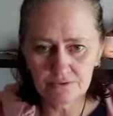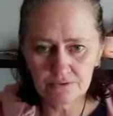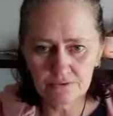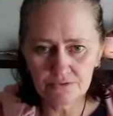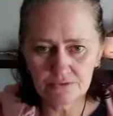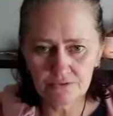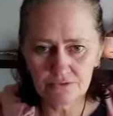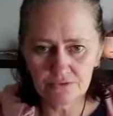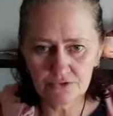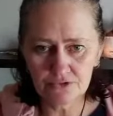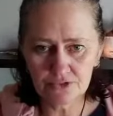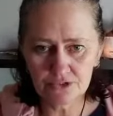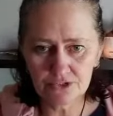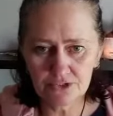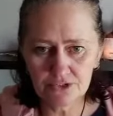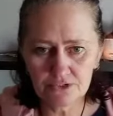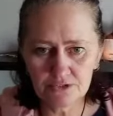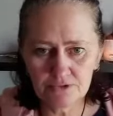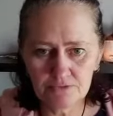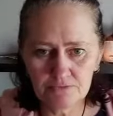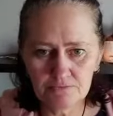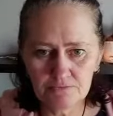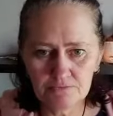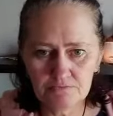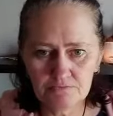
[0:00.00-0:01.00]

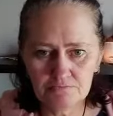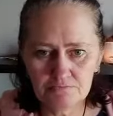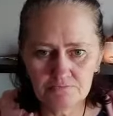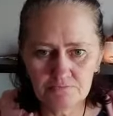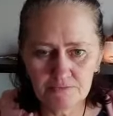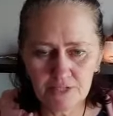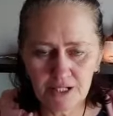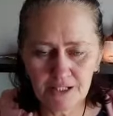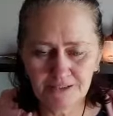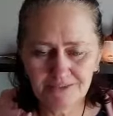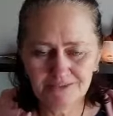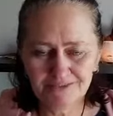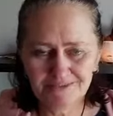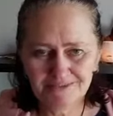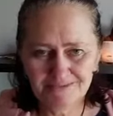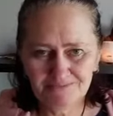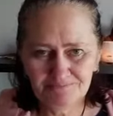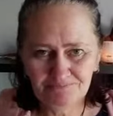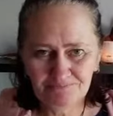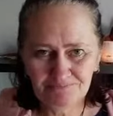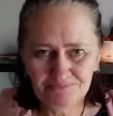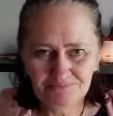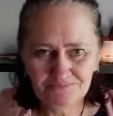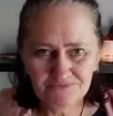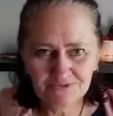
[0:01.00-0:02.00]
Awesome.
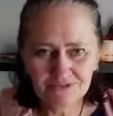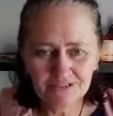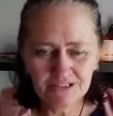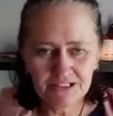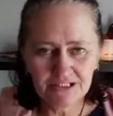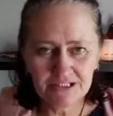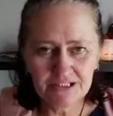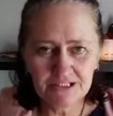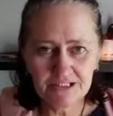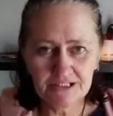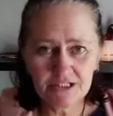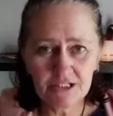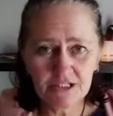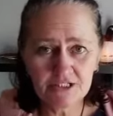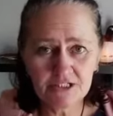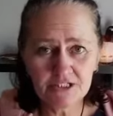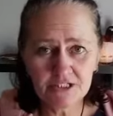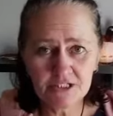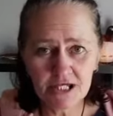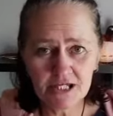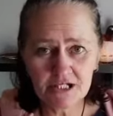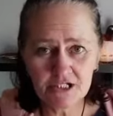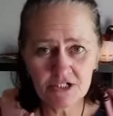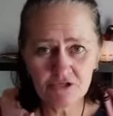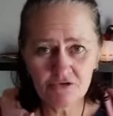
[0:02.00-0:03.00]
Okay, closing
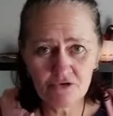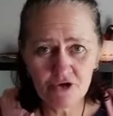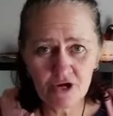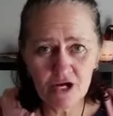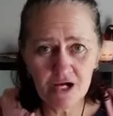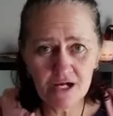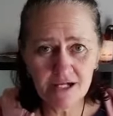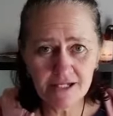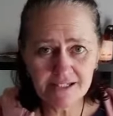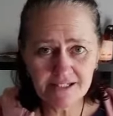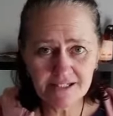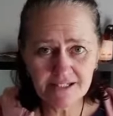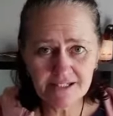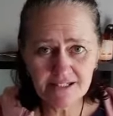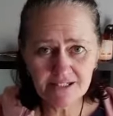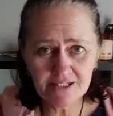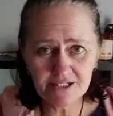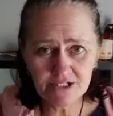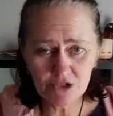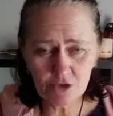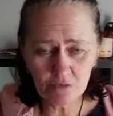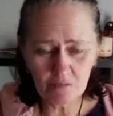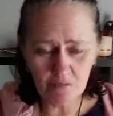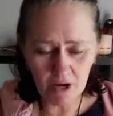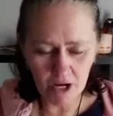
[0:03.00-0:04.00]
down your eyes and
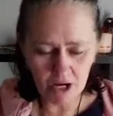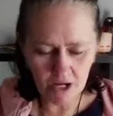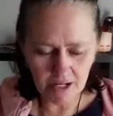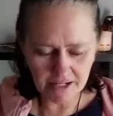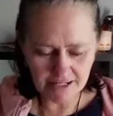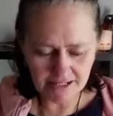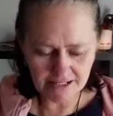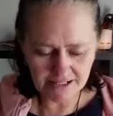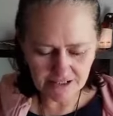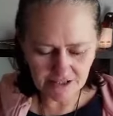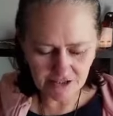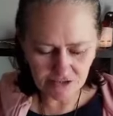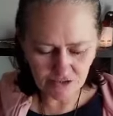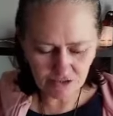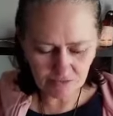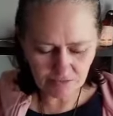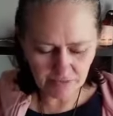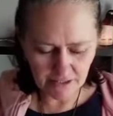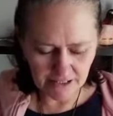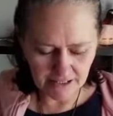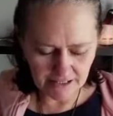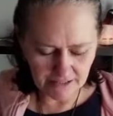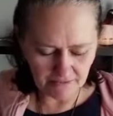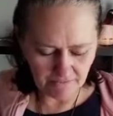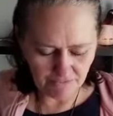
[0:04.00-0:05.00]
your mind.
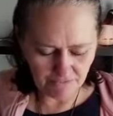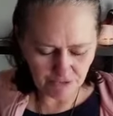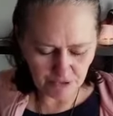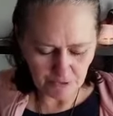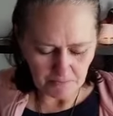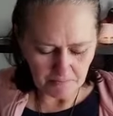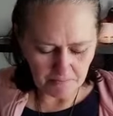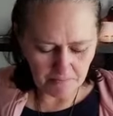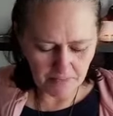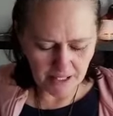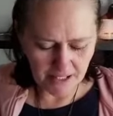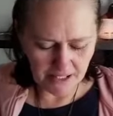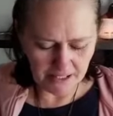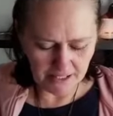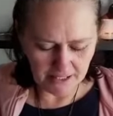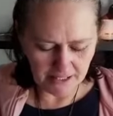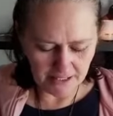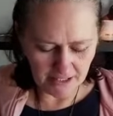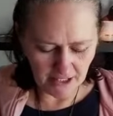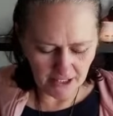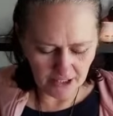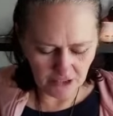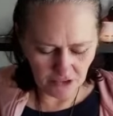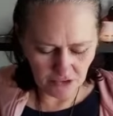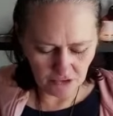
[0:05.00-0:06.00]
Repeat after me.
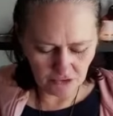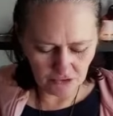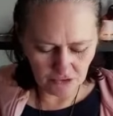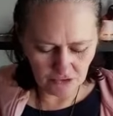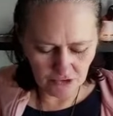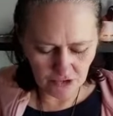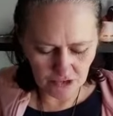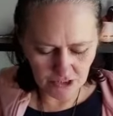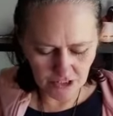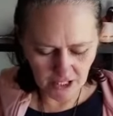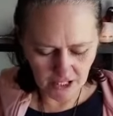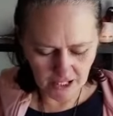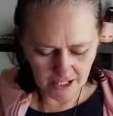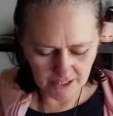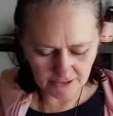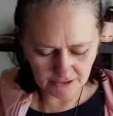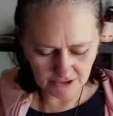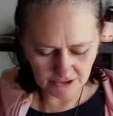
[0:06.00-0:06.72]
I call the light